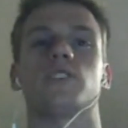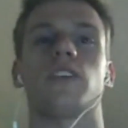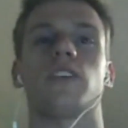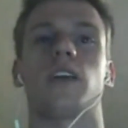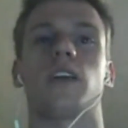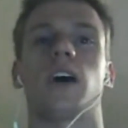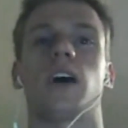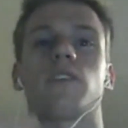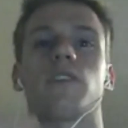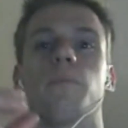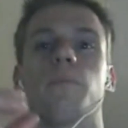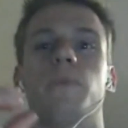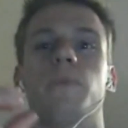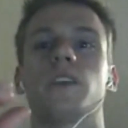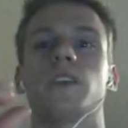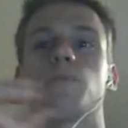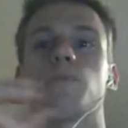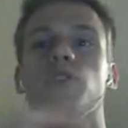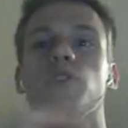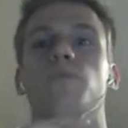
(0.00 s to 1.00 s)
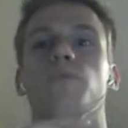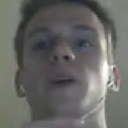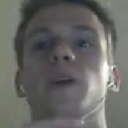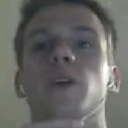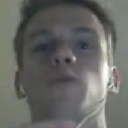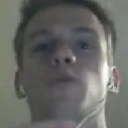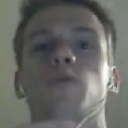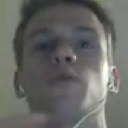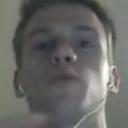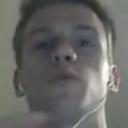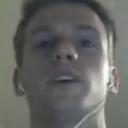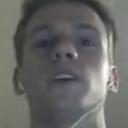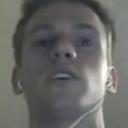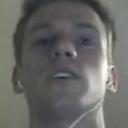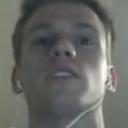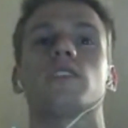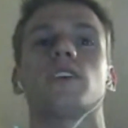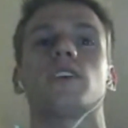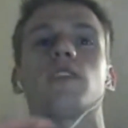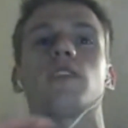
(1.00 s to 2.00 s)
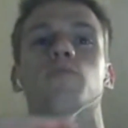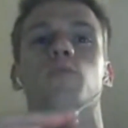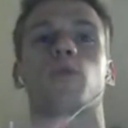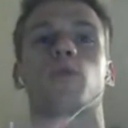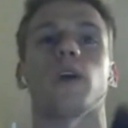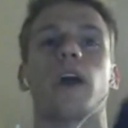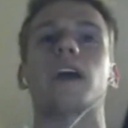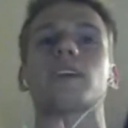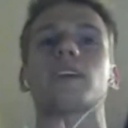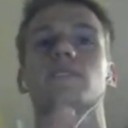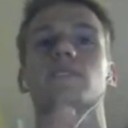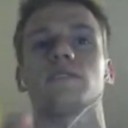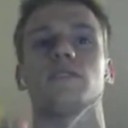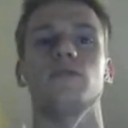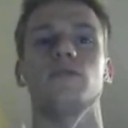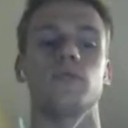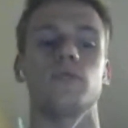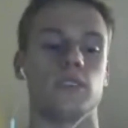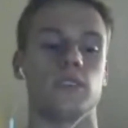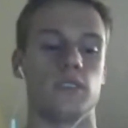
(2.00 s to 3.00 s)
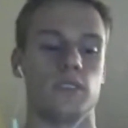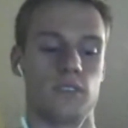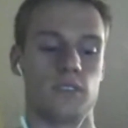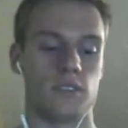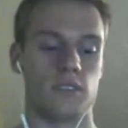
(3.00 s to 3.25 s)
I thought having a big number in the middle would be good because I have more access to it.